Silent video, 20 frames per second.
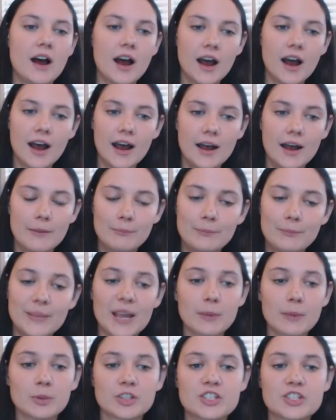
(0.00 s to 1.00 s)
uh,
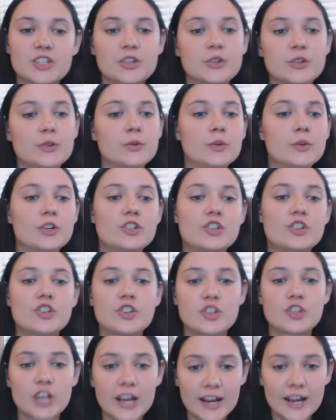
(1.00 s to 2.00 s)
be able to
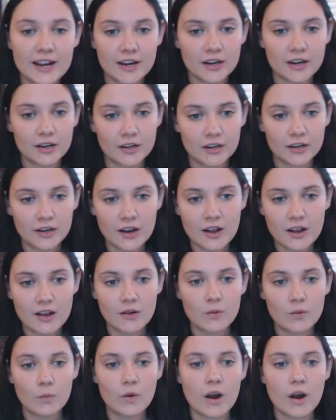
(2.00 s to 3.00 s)
share